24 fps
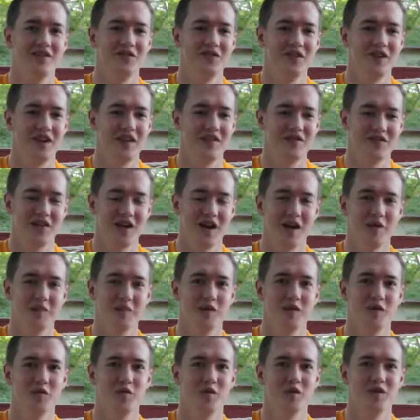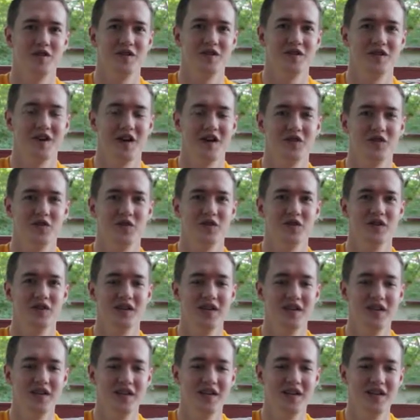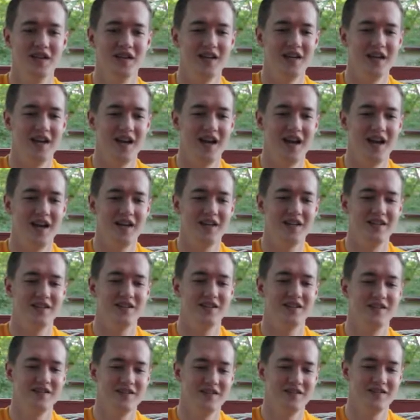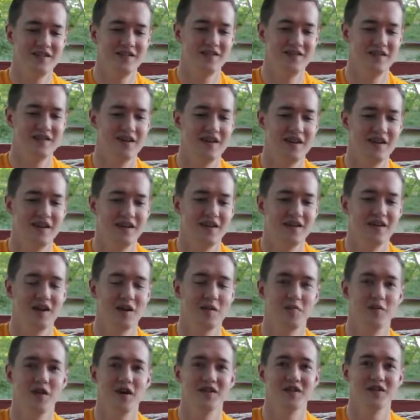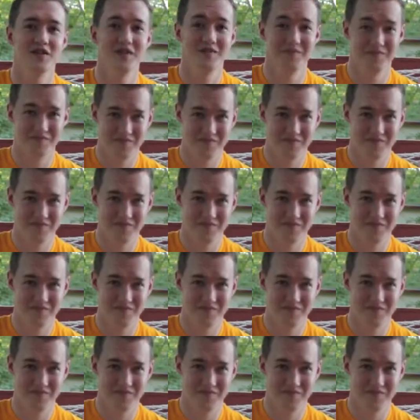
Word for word: when you have time in your busy schedule, and uh, God bless you.